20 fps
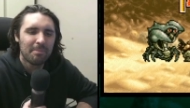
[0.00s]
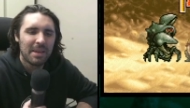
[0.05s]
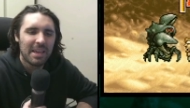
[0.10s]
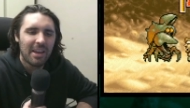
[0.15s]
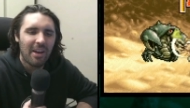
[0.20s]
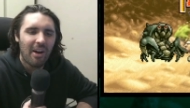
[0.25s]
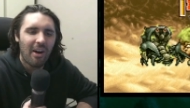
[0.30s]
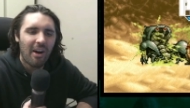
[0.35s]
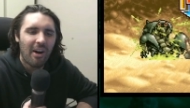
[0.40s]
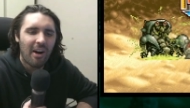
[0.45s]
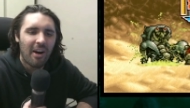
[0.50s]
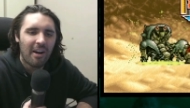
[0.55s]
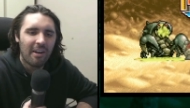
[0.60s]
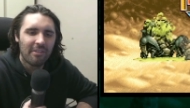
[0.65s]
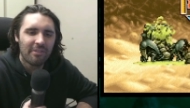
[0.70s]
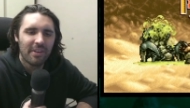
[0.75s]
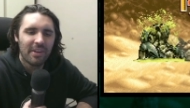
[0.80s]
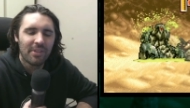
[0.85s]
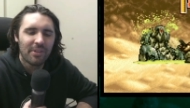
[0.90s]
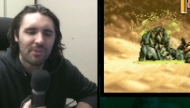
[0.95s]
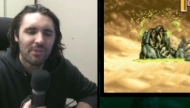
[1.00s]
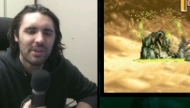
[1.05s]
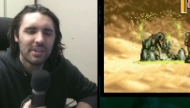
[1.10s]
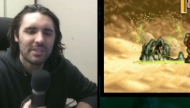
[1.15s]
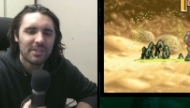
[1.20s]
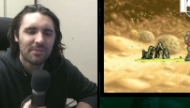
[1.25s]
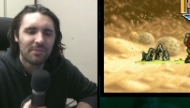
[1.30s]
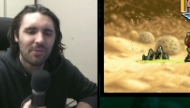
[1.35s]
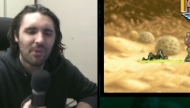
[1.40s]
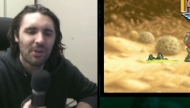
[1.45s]
me off, and the
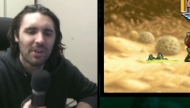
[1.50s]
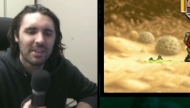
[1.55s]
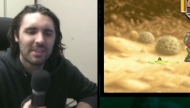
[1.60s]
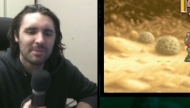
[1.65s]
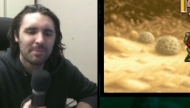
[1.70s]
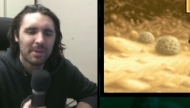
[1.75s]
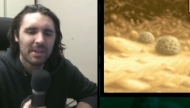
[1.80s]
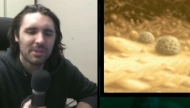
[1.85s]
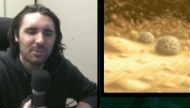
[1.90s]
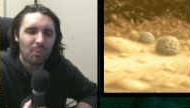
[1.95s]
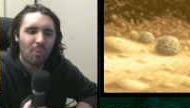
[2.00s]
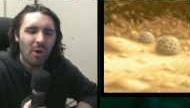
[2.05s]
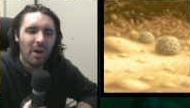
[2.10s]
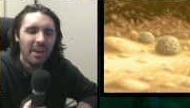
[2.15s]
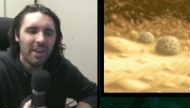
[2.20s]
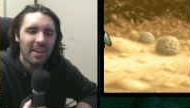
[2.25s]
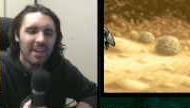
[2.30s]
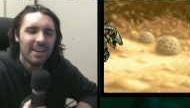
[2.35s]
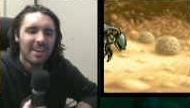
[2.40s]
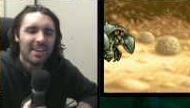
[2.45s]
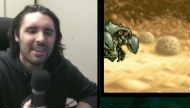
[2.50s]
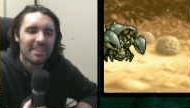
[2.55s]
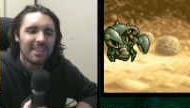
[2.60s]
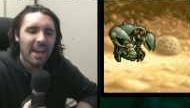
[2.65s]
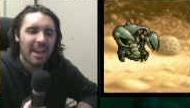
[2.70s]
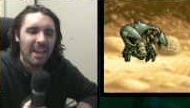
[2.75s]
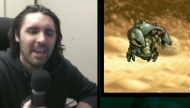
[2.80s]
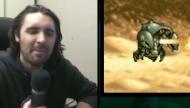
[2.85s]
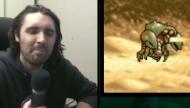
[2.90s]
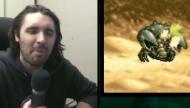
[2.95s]
reason for it is because one,
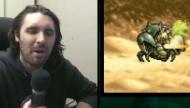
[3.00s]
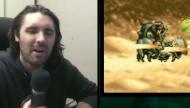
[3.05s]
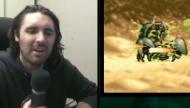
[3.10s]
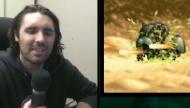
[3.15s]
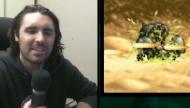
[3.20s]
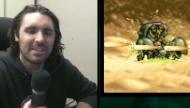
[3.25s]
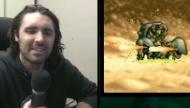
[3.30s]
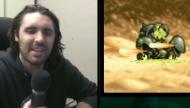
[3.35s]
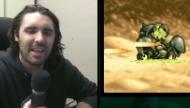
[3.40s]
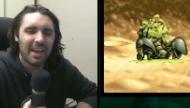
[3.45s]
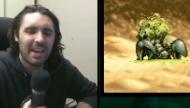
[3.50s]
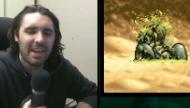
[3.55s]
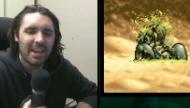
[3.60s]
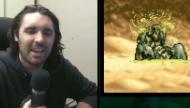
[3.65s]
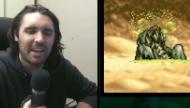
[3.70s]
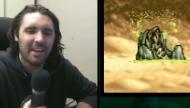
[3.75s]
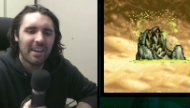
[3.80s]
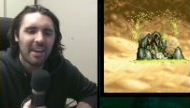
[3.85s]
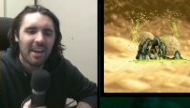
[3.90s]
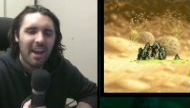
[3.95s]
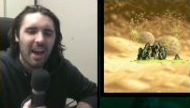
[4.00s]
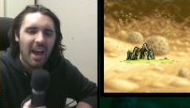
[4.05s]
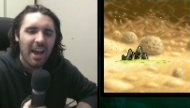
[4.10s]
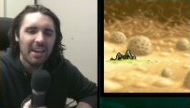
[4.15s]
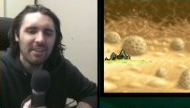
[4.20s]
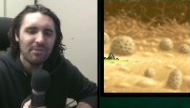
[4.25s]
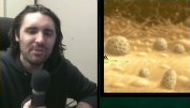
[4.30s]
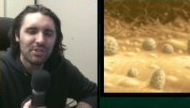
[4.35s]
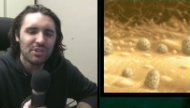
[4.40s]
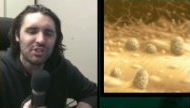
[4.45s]
that hitbox is like
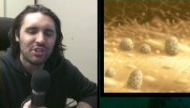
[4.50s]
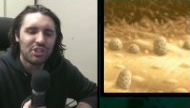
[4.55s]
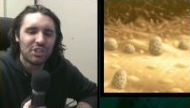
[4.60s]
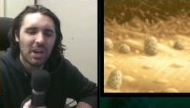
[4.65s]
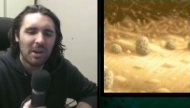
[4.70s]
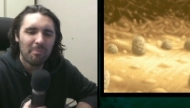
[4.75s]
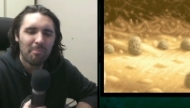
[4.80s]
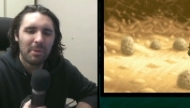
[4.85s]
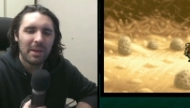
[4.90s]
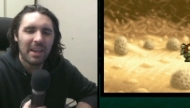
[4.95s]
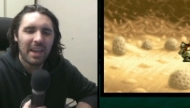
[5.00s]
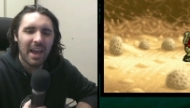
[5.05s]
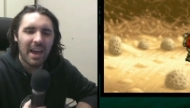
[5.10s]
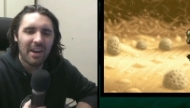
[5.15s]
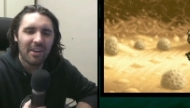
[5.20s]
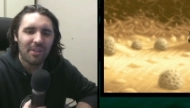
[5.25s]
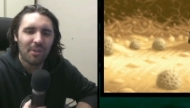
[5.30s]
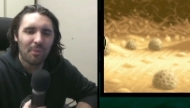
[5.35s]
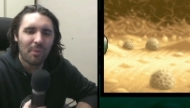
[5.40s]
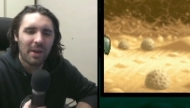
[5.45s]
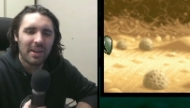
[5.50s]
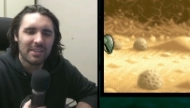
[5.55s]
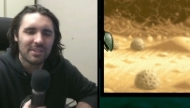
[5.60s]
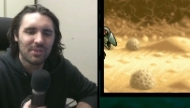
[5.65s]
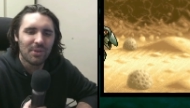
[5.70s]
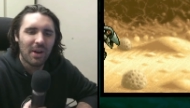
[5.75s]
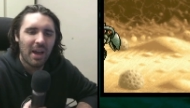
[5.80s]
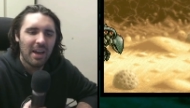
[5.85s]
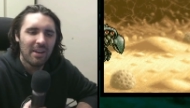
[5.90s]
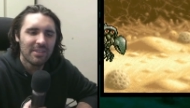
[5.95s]
I was jumping out of the way,
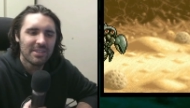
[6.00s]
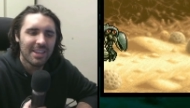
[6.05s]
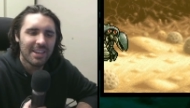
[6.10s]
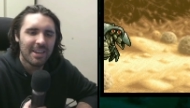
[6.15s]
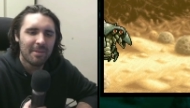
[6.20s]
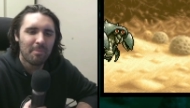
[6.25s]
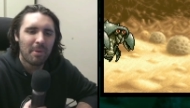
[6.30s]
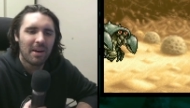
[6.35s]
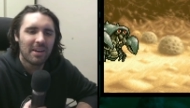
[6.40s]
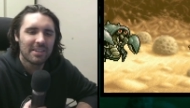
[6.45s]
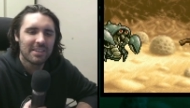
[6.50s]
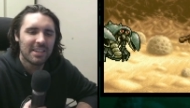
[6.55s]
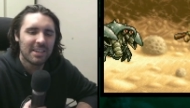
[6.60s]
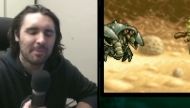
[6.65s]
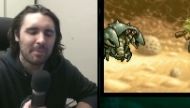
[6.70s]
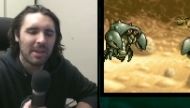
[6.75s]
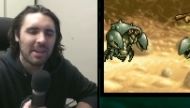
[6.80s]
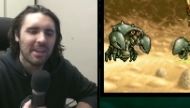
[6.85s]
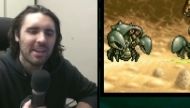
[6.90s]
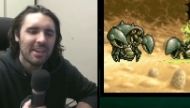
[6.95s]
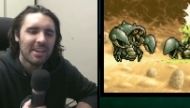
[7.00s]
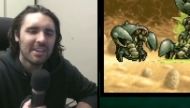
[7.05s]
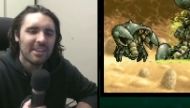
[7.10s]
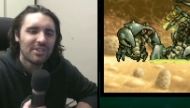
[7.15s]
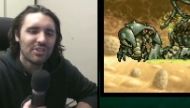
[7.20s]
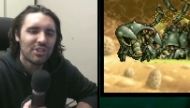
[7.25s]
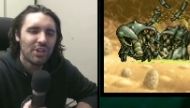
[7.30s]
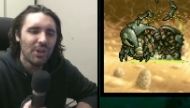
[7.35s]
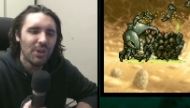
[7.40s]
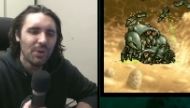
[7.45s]
so how is that hitbox hitting me?
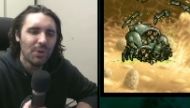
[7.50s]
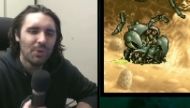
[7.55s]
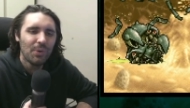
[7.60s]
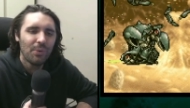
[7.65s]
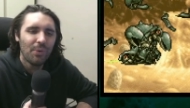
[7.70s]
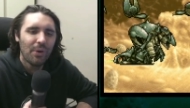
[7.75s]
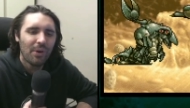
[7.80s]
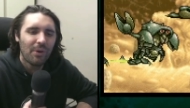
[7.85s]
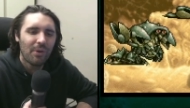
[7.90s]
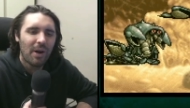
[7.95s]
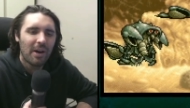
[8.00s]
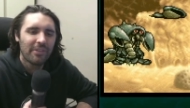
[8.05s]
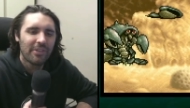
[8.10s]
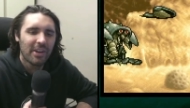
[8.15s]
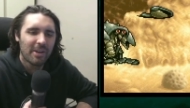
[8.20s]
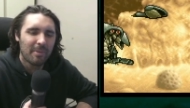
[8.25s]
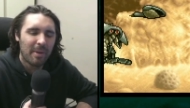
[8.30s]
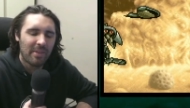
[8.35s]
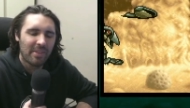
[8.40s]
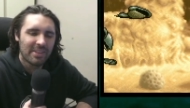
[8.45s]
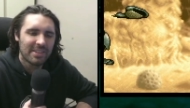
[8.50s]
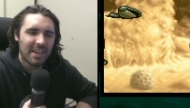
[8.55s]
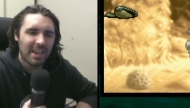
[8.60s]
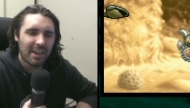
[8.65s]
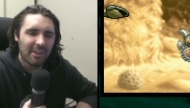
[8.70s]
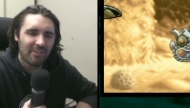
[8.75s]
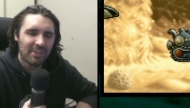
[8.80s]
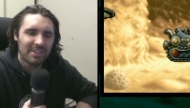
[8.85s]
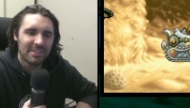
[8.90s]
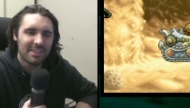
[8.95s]
Two, I'll talk about the
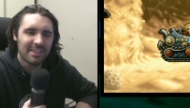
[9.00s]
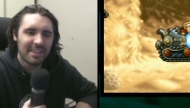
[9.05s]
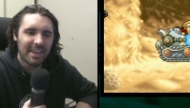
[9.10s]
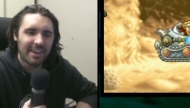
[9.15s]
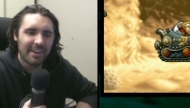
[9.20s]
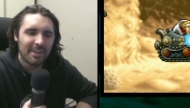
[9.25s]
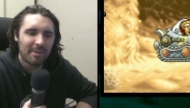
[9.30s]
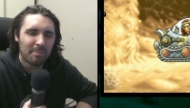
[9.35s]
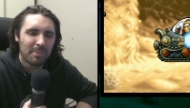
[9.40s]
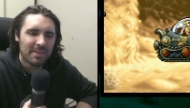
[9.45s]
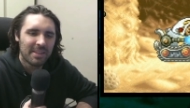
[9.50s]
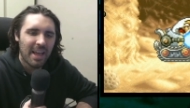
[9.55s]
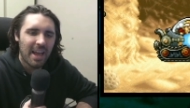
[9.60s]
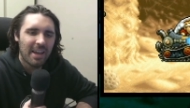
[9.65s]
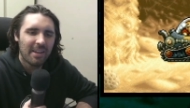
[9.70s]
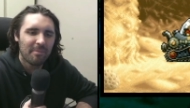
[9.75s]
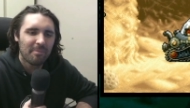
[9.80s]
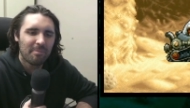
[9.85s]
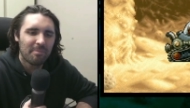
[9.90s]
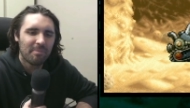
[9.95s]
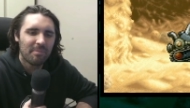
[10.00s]
second reason later, but that